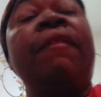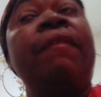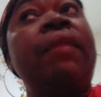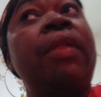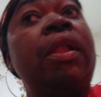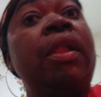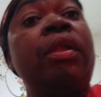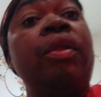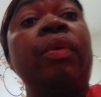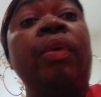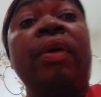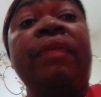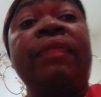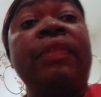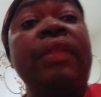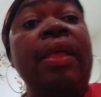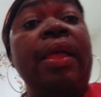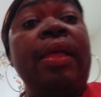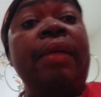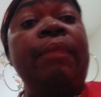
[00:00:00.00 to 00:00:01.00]
definitely don't
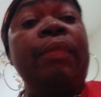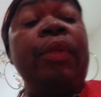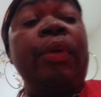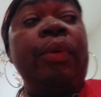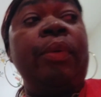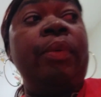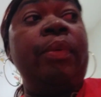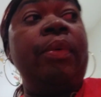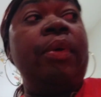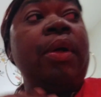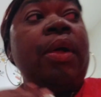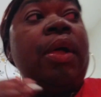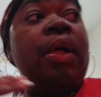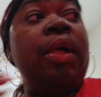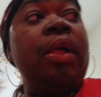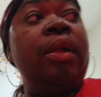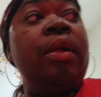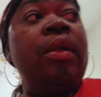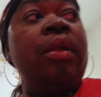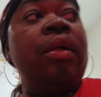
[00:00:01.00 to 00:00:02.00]
have time now.
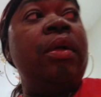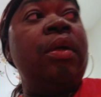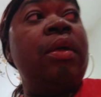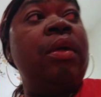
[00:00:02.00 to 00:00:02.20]
And